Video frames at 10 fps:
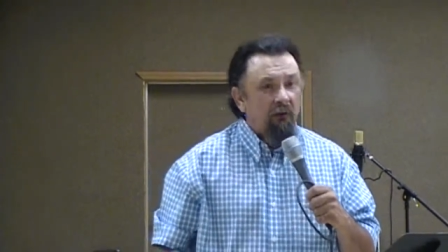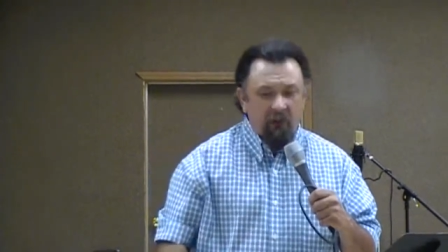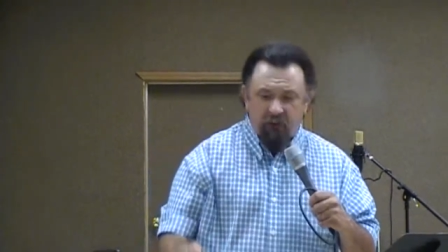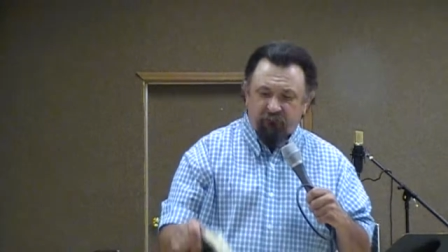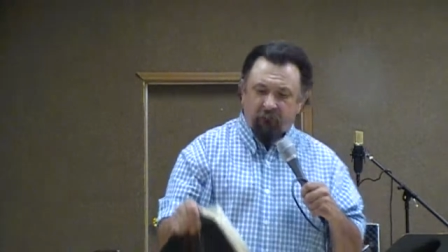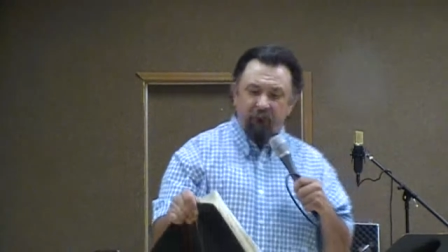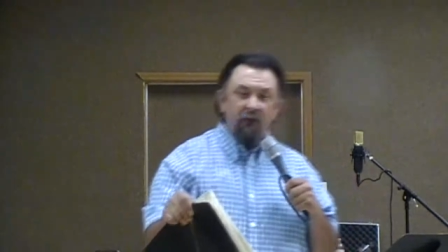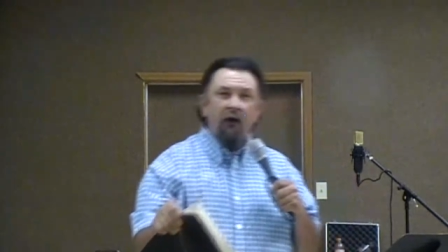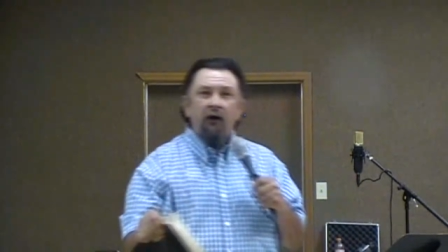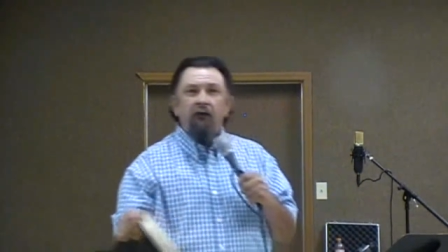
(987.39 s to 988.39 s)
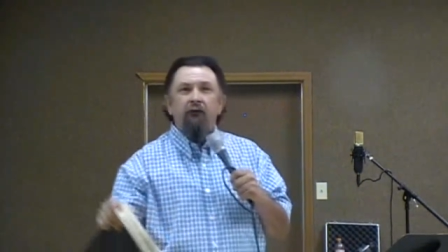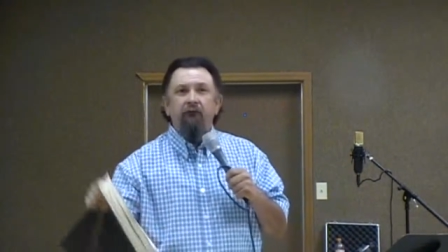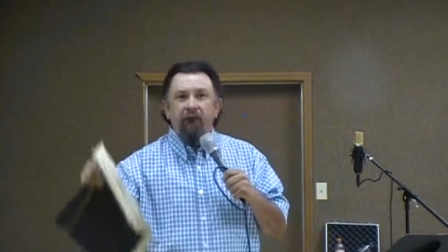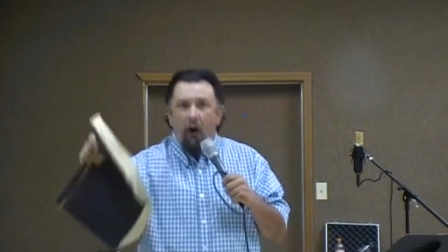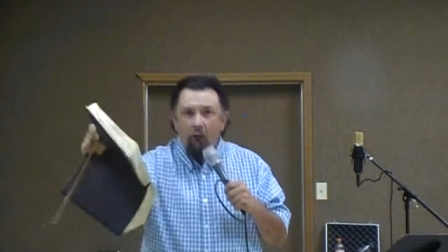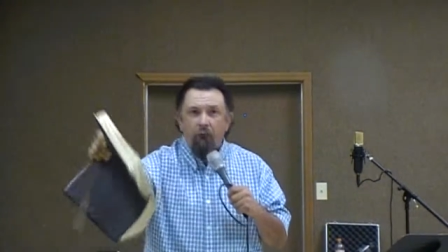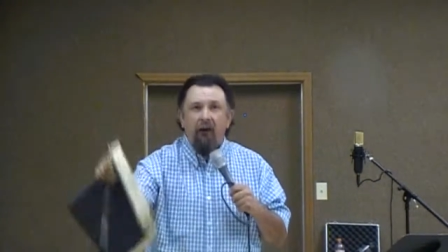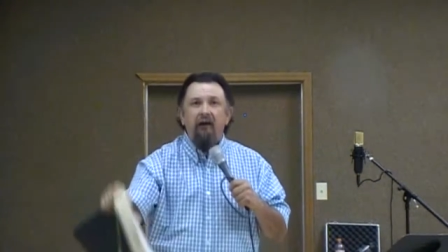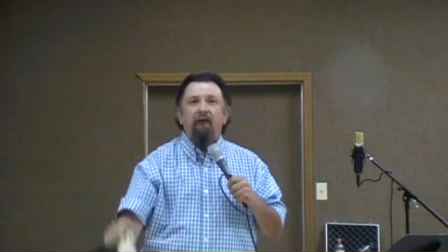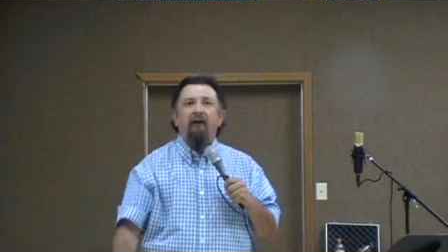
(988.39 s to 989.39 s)
Listen, don't
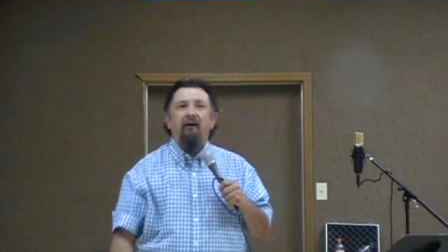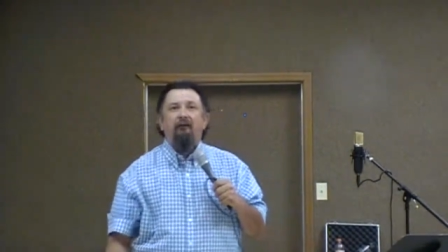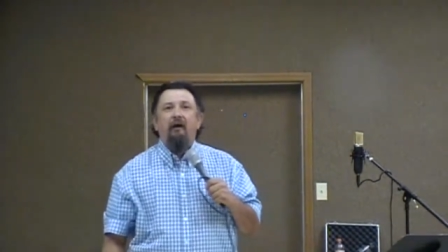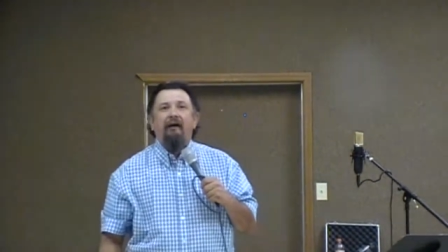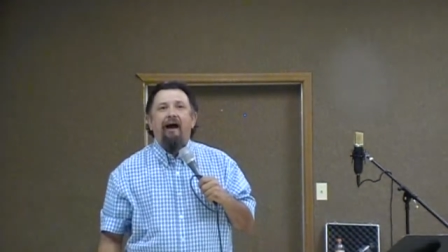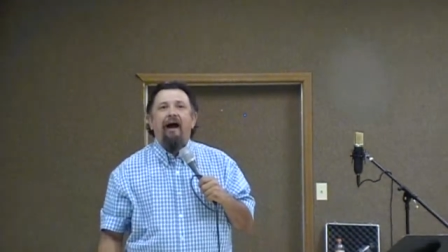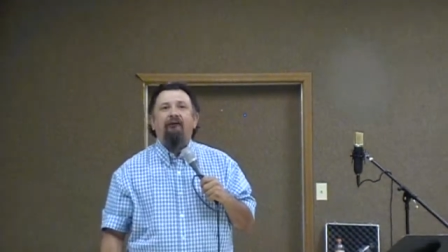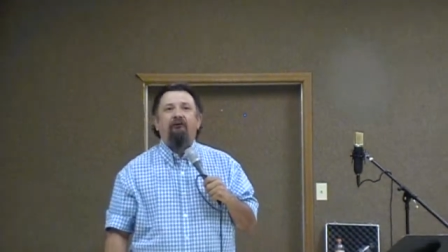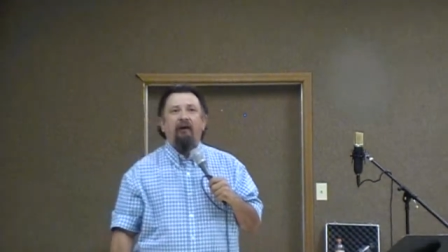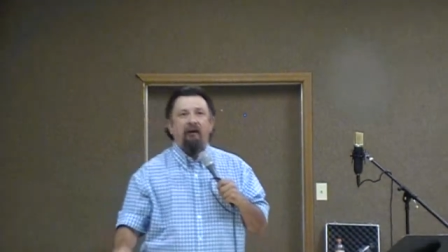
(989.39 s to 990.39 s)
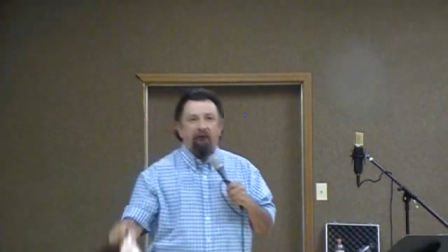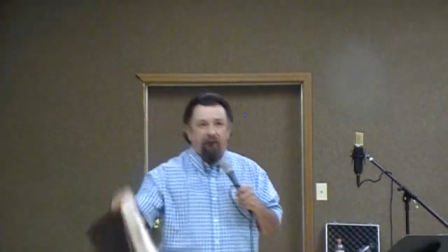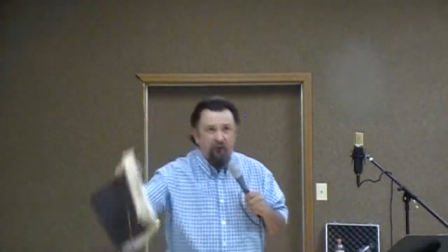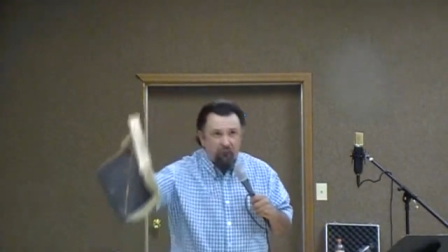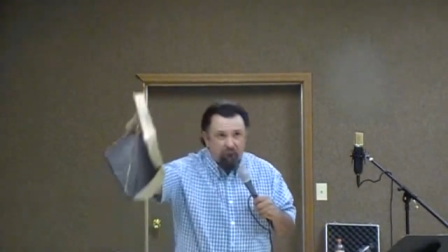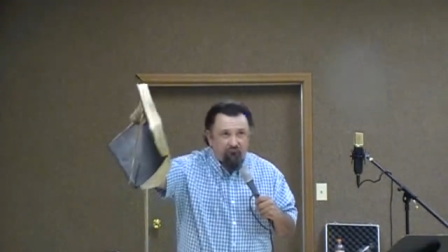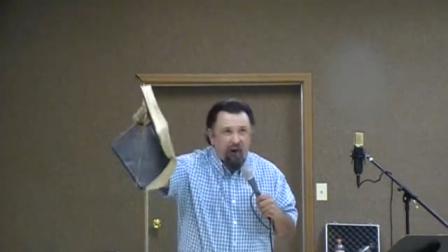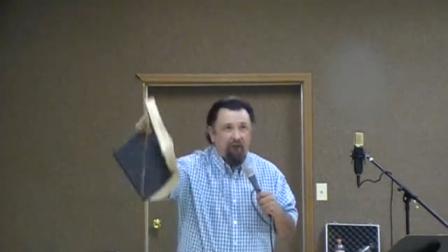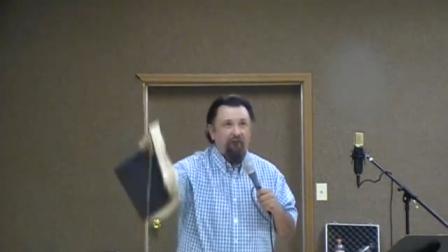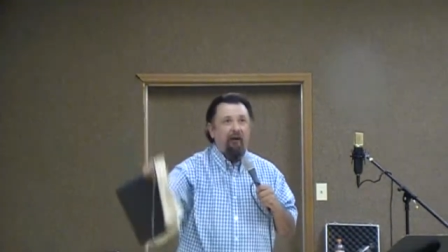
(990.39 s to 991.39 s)
believe anything I say until you've
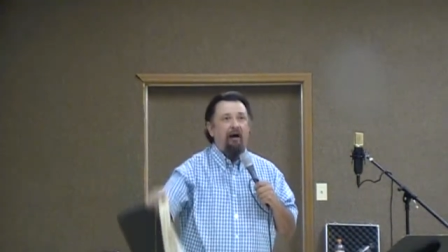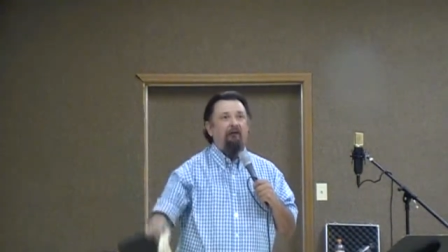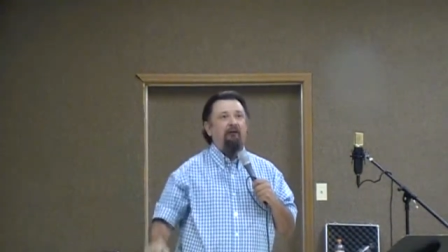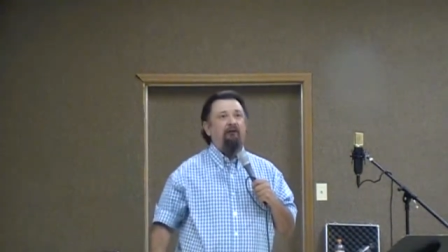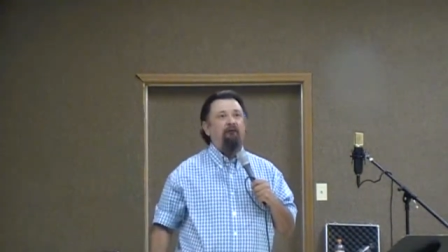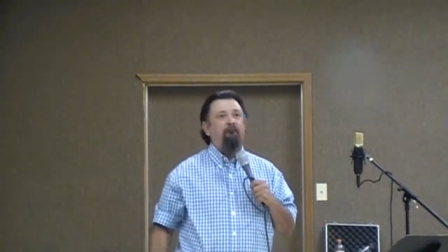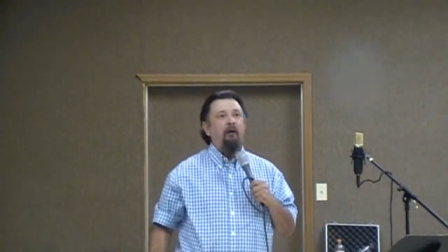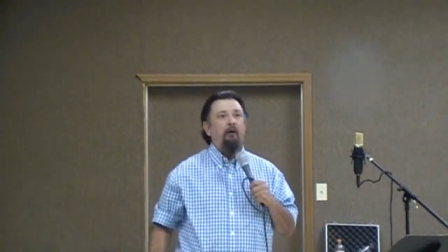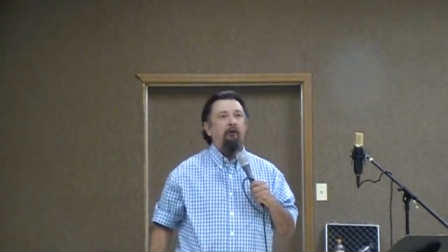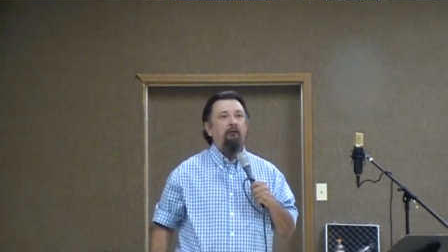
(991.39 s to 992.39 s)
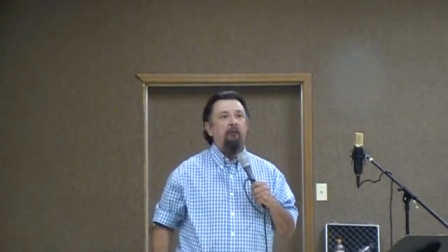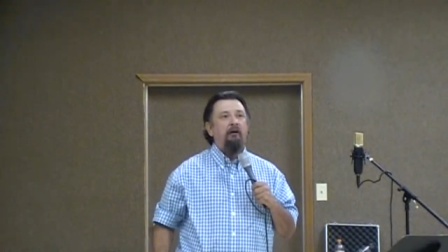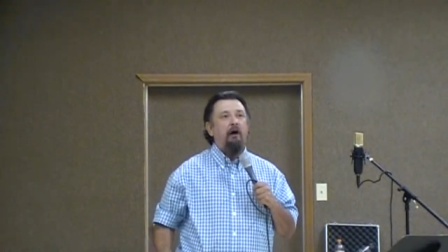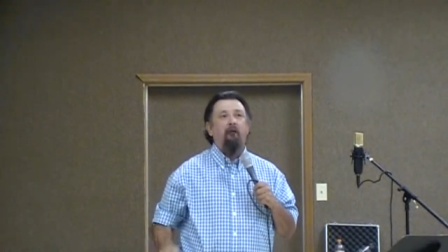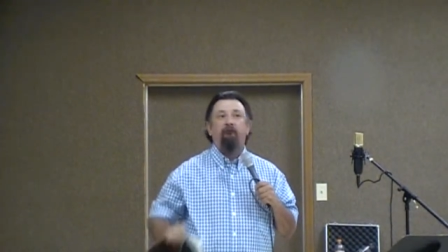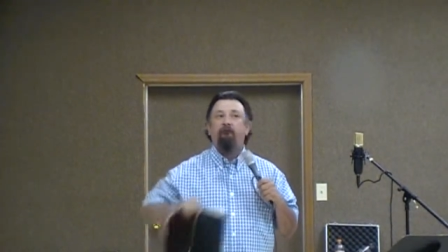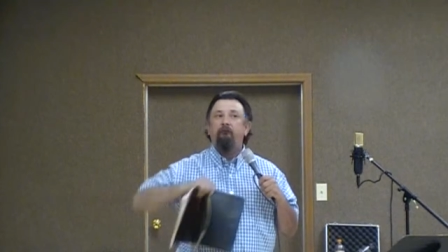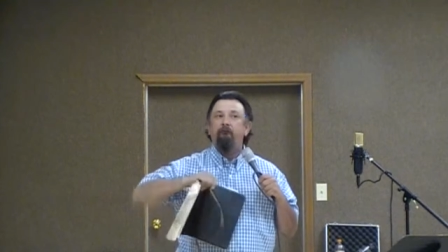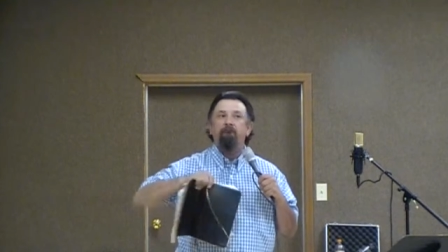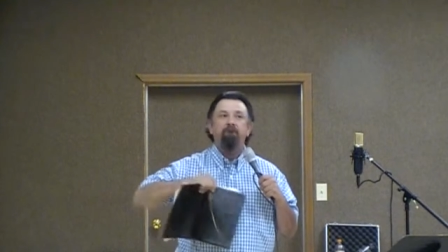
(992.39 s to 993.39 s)
checked it out in this book
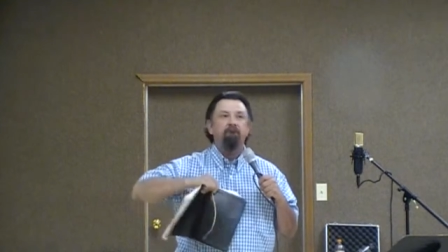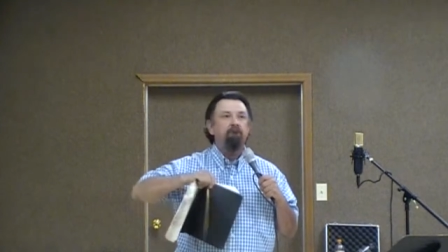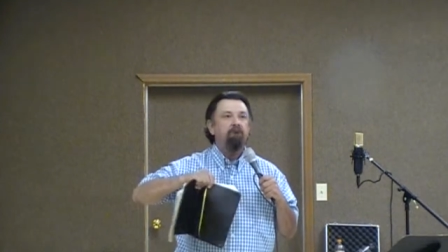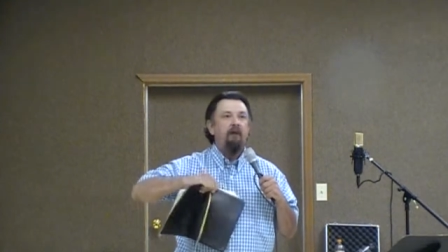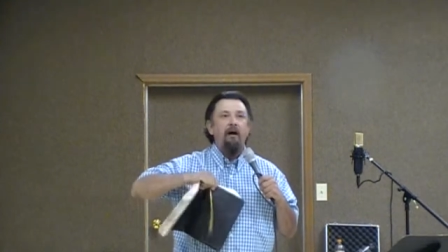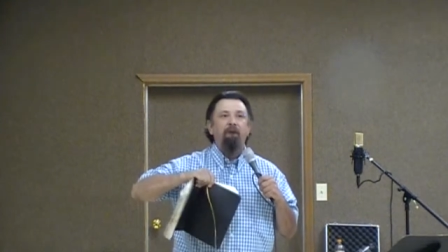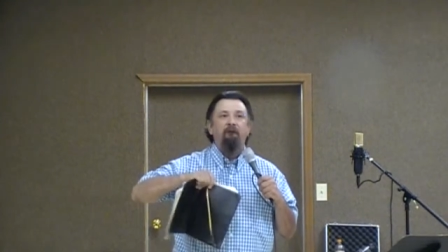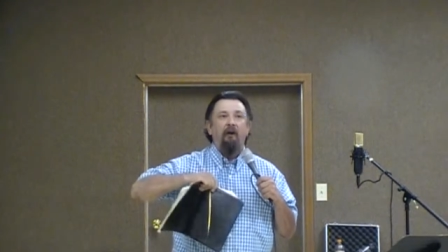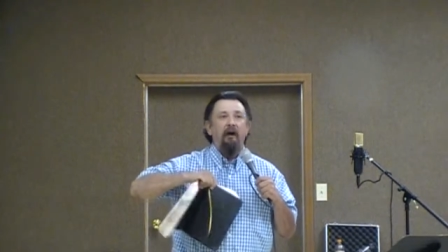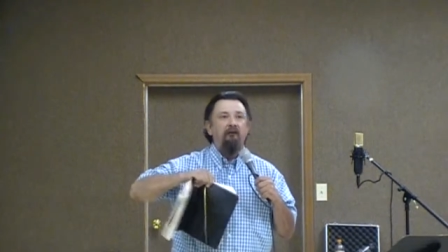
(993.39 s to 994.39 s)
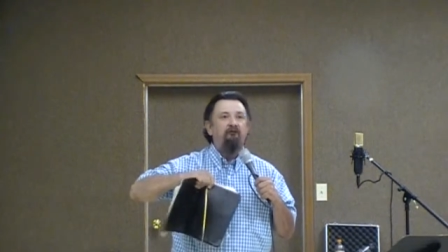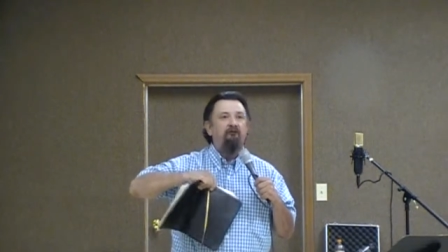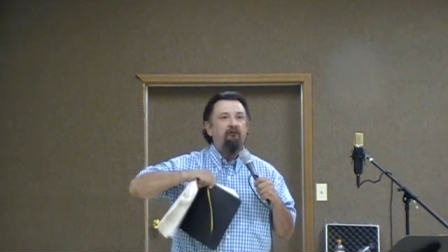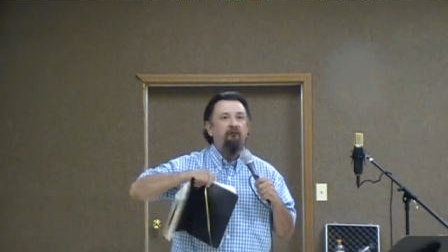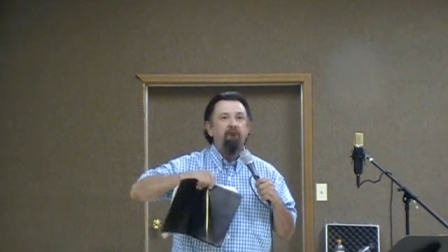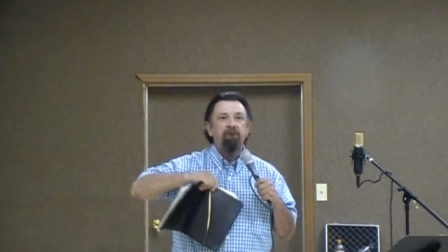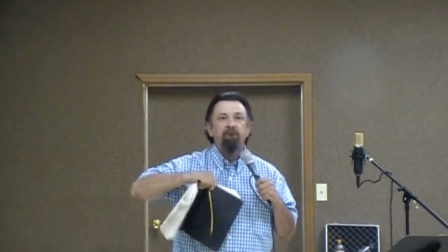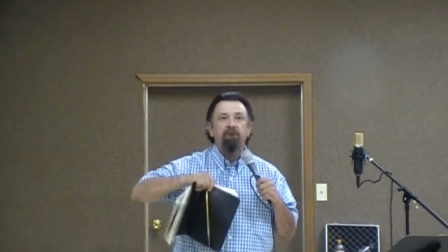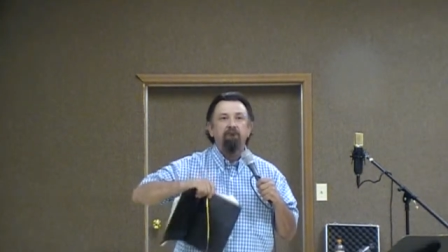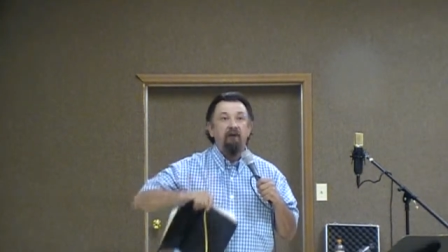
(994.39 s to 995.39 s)
because I'm flesh
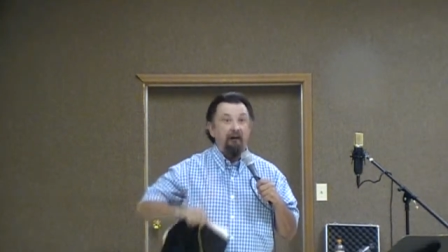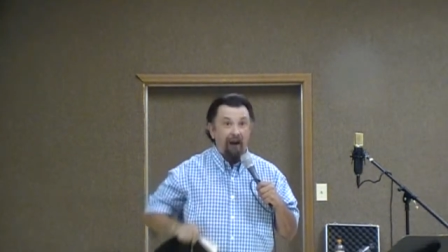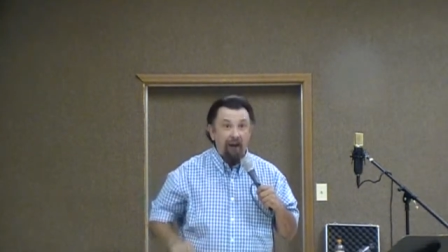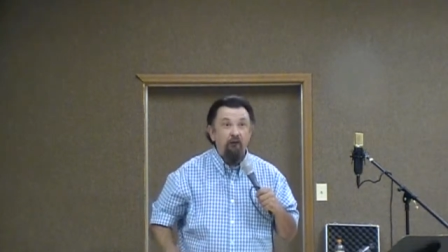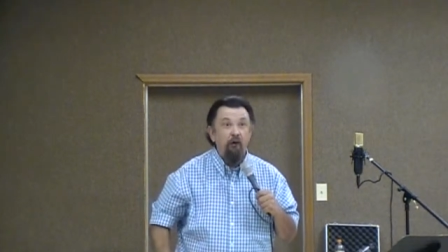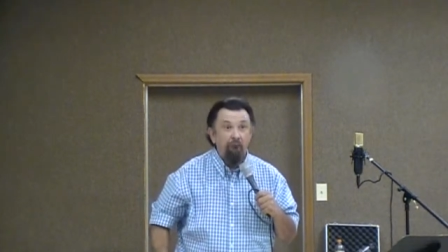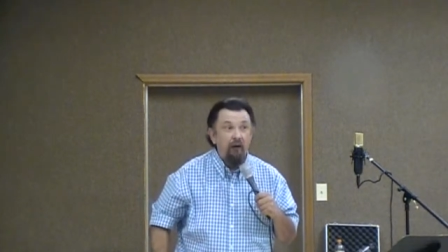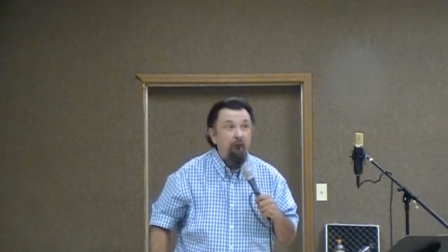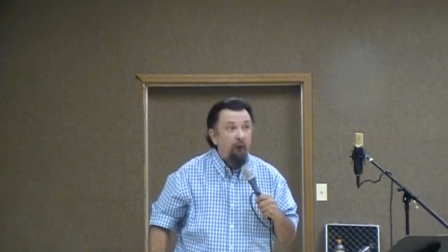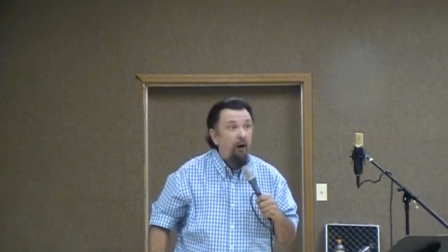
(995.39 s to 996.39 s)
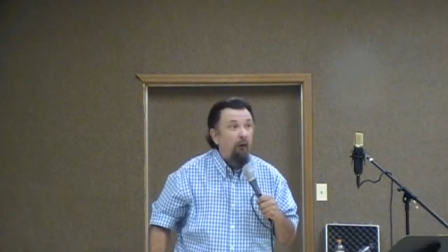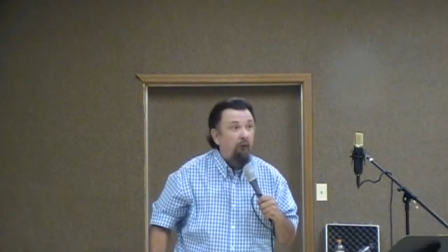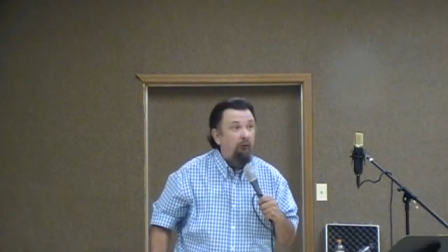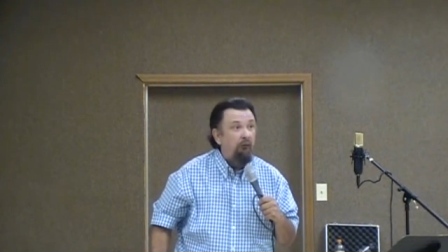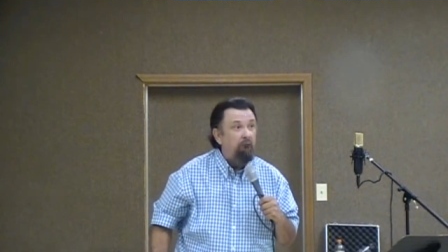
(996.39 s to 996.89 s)
and I could be wrong.